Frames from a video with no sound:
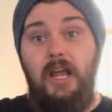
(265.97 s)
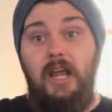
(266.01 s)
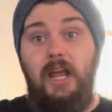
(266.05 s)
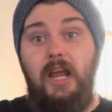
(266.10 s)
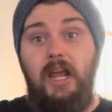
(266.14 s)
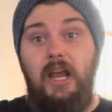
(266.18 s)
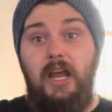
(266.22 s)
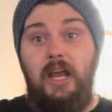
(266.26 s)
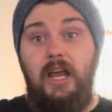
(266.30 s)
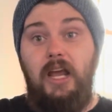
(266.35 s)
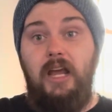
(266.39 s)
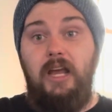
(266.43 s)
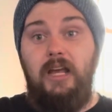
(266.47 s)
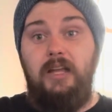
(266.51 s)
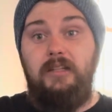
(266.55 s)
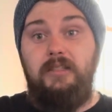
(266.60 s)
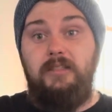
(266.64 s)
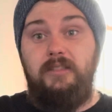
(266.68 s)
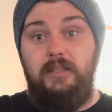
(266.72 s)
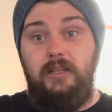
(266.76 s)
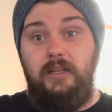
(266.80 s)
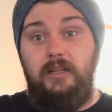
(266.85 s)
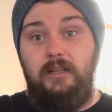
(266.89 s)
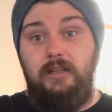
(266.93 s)

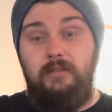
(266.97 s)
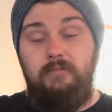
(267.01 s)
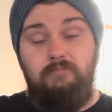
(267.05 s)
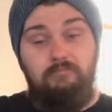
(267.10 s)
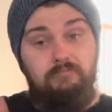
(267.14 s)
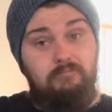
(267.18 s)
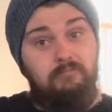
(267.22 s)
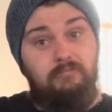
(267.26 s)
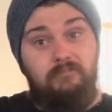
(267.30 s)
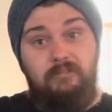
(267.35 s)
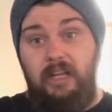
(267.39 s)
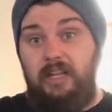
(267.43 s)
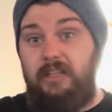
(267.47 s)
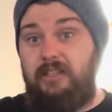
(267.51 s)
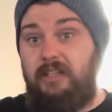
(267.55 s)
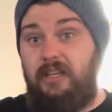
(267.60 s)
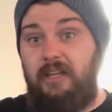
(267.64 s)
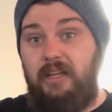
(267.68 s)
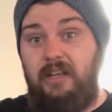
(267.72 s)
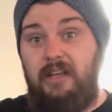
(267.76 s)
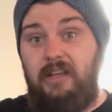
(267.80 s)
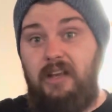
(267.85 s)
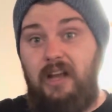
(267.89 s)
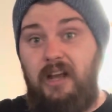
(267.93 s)
And thanks
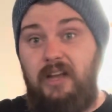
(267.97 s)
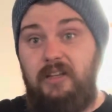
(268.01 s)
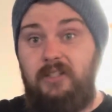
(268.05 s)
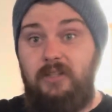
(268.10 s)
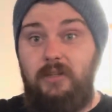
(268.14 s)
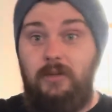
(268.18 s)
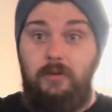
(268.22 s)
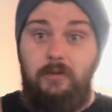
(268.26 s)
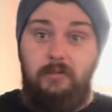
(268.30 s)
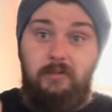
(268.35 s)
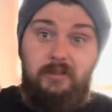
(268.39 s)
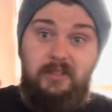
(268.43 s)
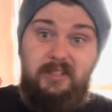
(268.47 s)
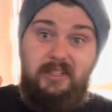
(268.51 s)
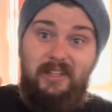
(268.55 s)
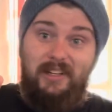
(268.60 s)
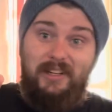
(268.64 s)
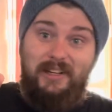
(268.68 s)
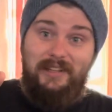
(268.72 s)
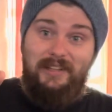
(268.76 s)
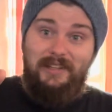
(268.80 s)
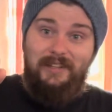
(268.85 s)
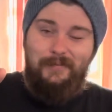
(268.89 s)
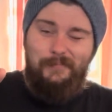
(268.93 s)
again, guys. We'll see
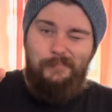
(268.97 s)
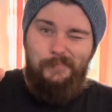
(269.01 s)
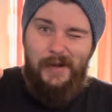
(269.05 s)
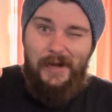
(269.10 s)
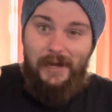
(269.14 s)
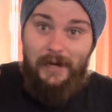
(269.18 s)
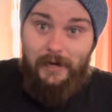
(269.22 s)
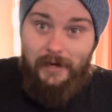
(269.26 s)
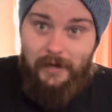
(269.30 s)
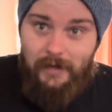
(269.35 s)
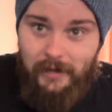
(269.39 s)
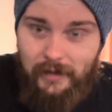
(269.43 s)
you. Bye.